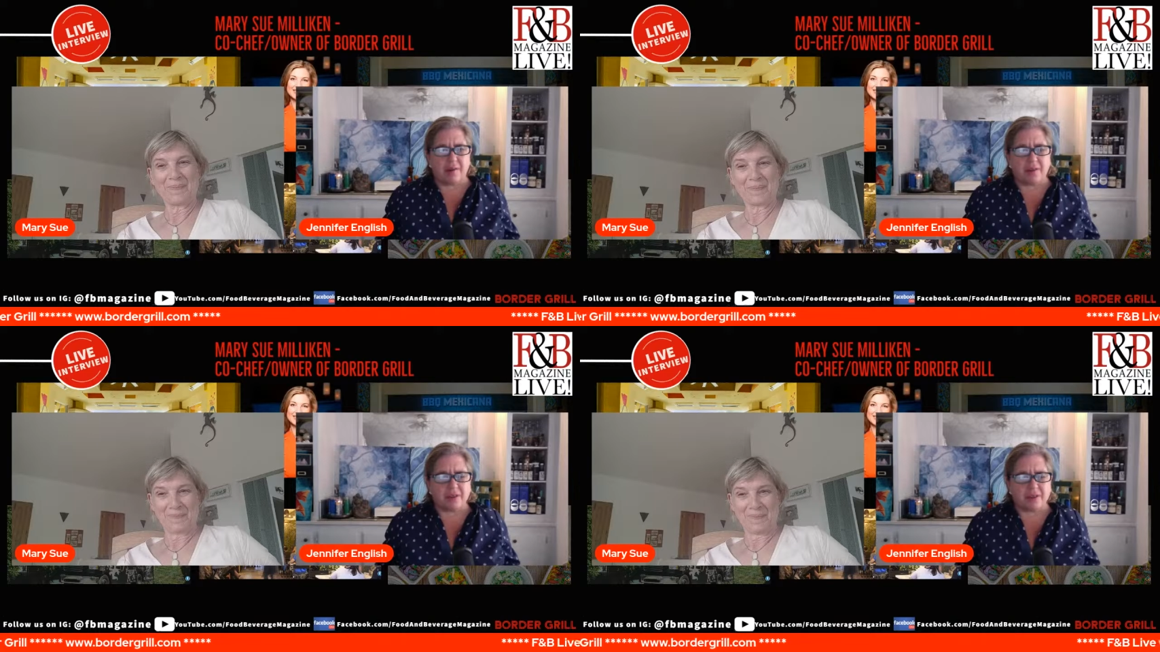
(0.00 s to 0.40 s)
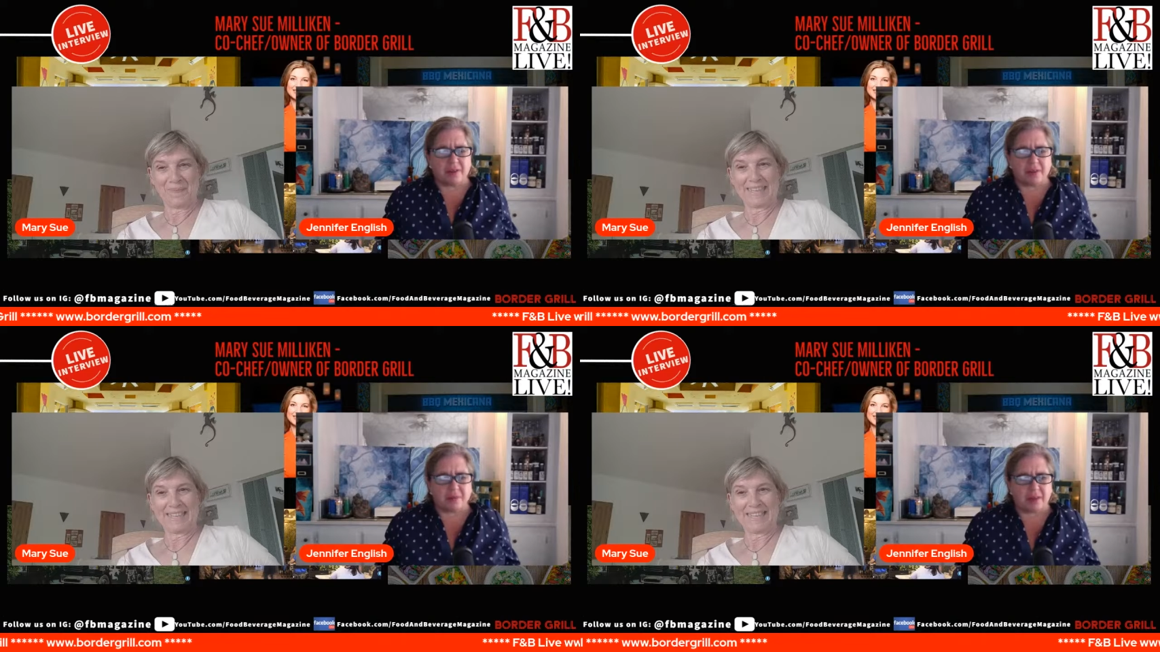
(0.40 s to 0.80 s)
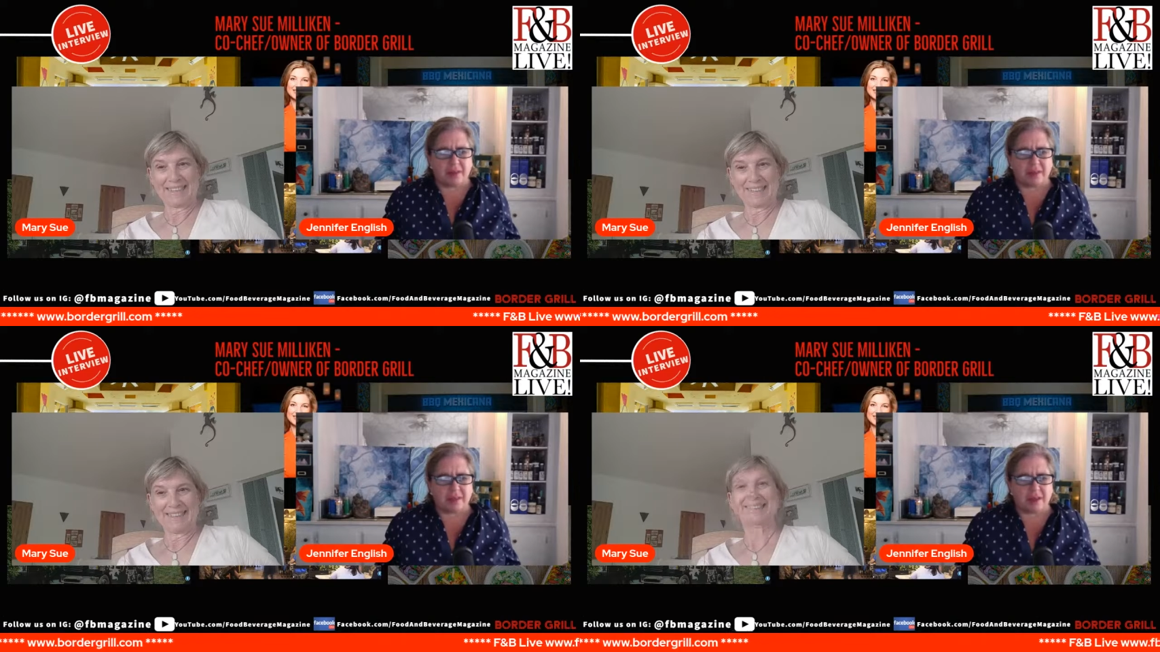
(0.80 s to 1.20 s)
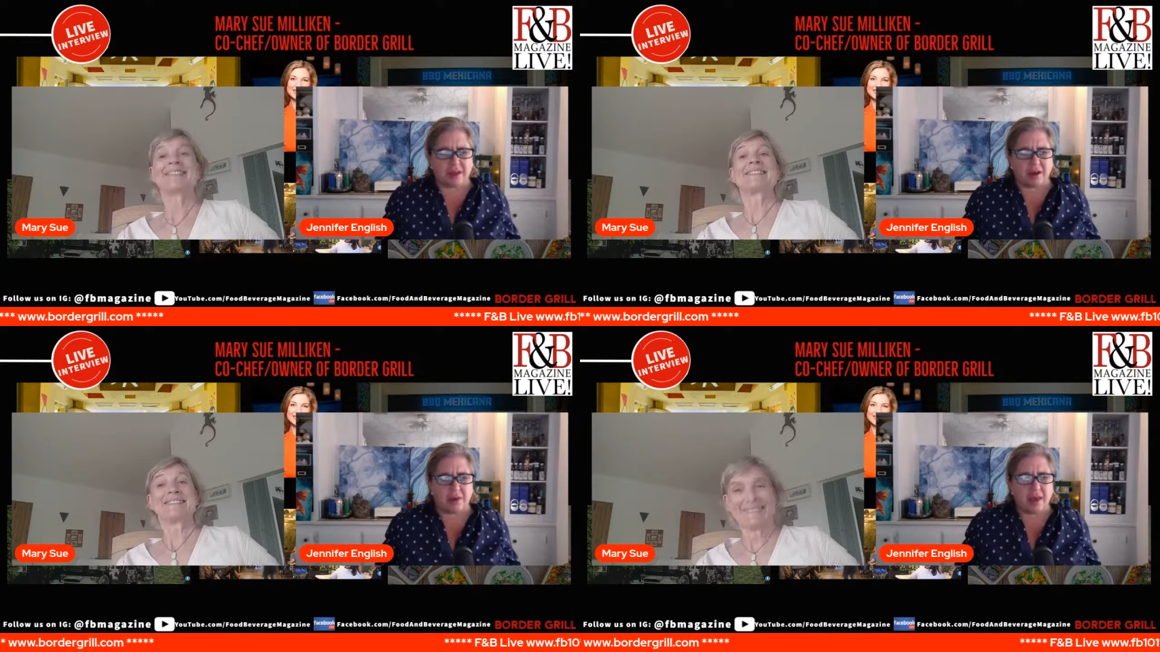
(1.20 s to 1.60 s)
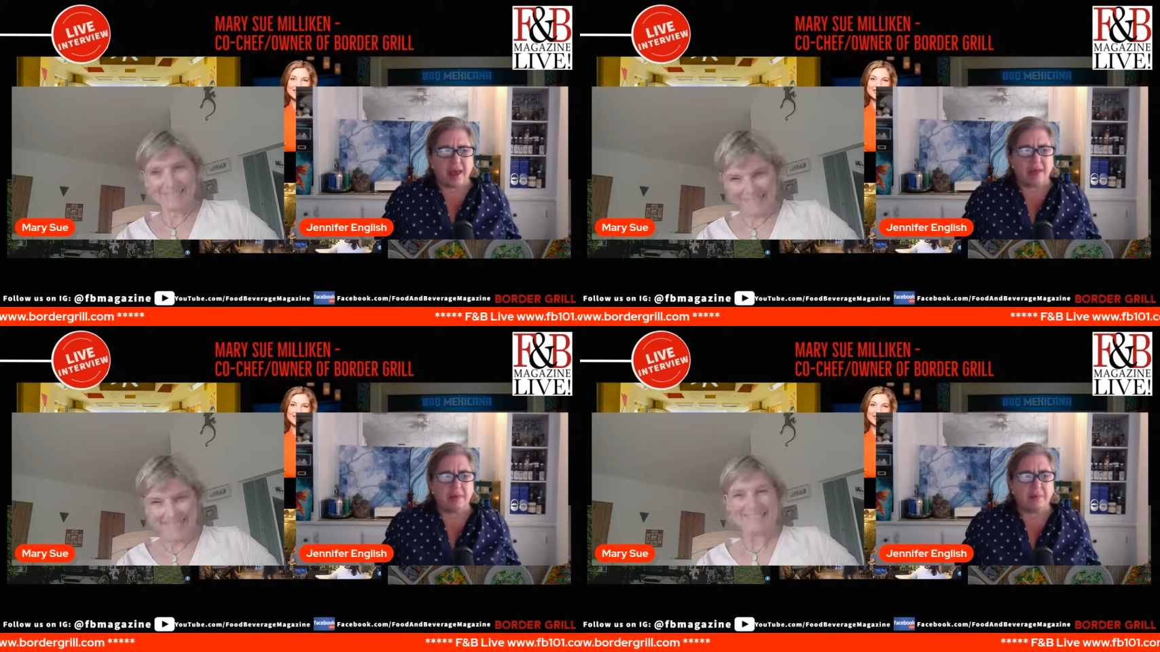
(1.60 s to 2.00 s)
Speaker 1: Hermosillo, Mexico,
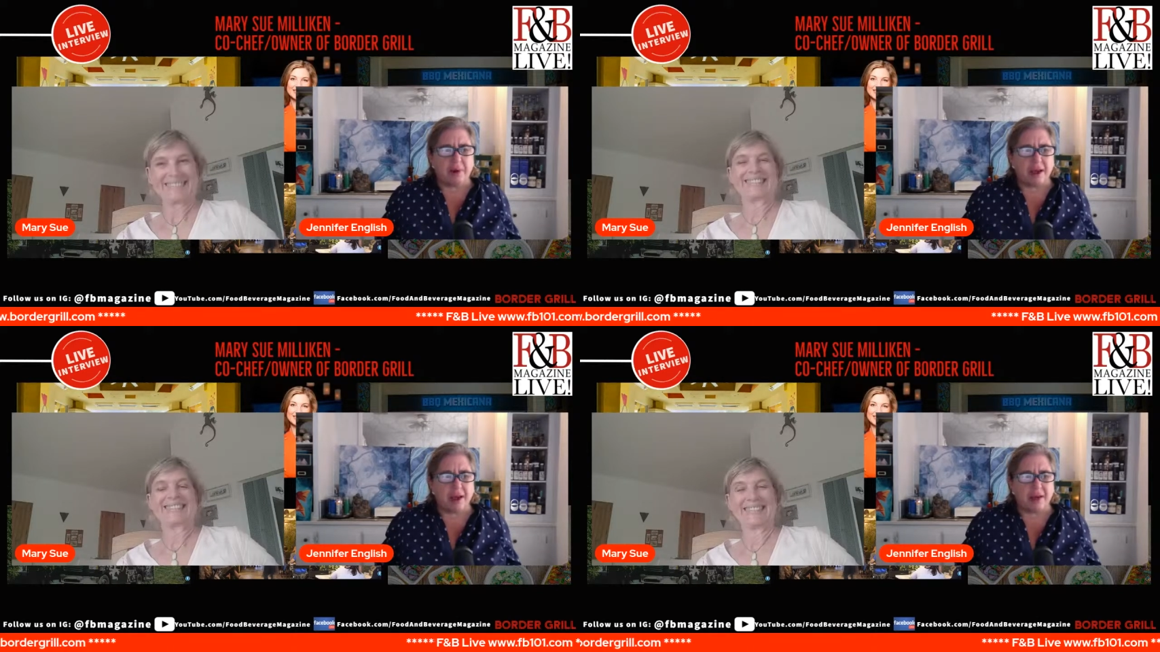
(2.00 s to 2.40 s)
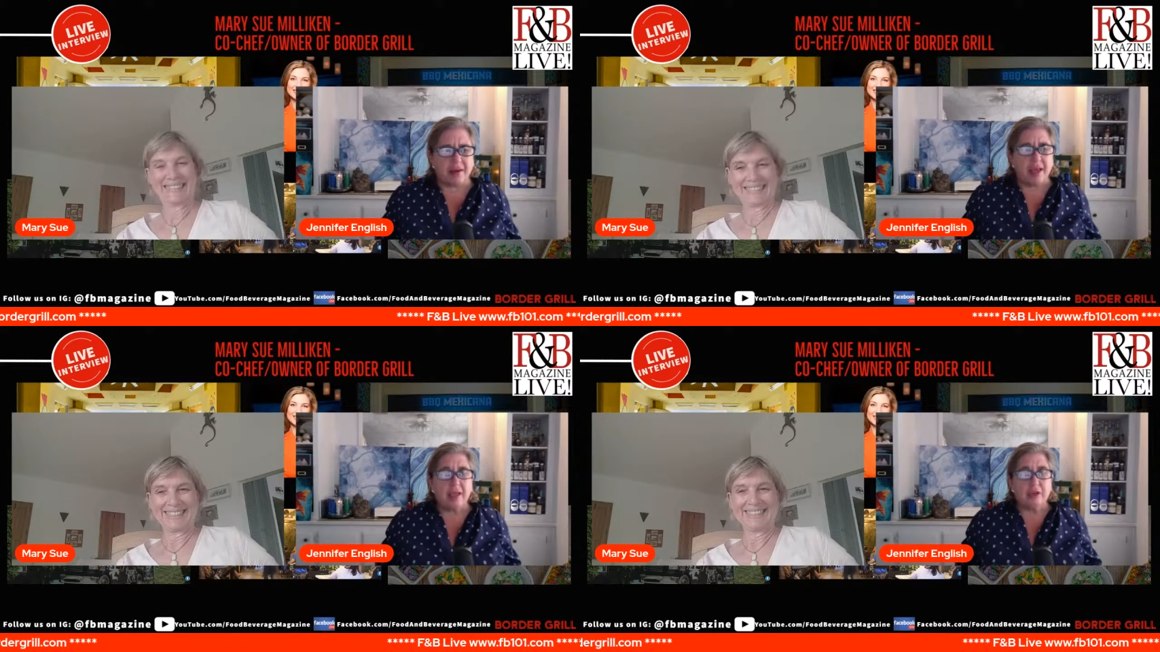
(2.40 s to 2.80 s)
and the bread